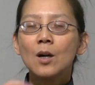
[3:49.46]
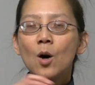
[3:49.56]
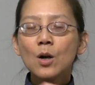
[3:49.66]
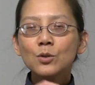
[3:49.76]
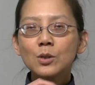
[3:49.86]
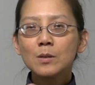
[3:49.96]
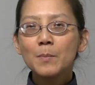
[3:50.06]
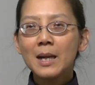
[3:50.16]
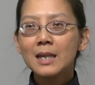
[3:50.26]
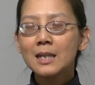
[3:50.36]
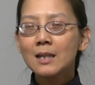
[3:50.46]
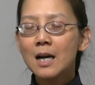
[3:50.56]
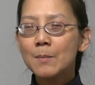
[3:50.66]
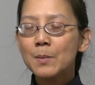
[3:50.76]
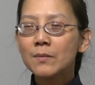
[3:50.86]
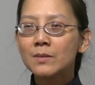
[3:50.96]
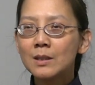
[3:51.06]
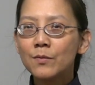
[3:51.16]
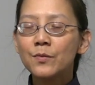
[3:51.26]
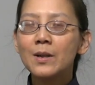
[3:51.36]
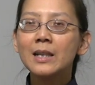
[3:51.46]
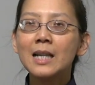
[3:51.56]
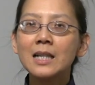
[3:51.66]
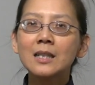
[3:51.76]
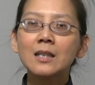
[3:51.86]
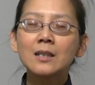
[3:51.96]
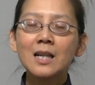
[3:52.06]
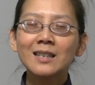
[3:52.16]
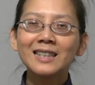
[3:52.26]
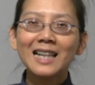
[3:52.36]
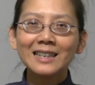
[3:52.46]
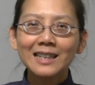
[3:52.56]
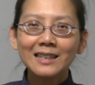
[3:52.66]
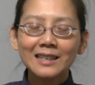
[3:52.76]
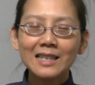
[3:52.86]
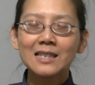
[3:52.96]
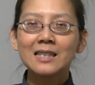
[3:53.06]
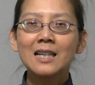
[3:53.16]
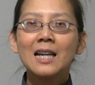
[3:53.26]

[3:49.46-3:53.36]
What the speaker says: all just making up of different interconnected links.